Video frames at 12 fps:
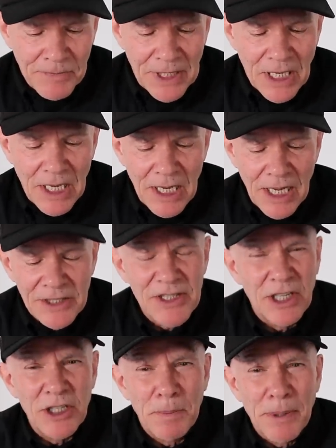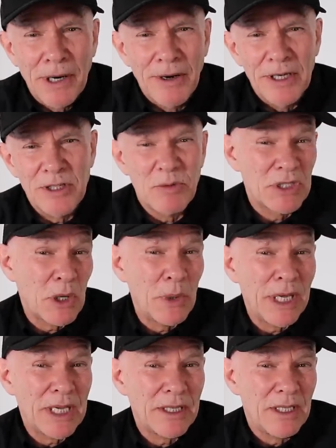And Sergio Perez was
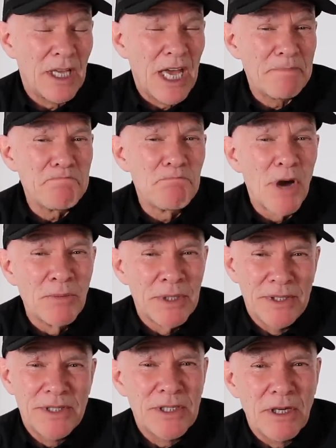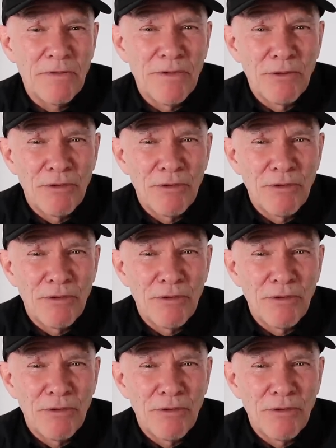quick at moments of the